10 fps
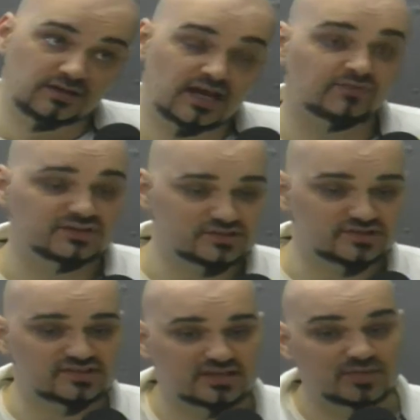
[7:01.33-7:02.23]
And this is a
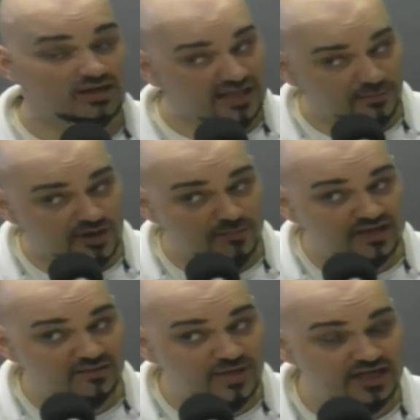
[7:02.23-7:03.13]
team that, again, we come back
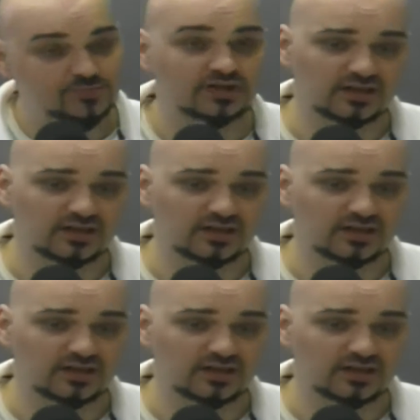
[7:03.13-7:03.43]
to management.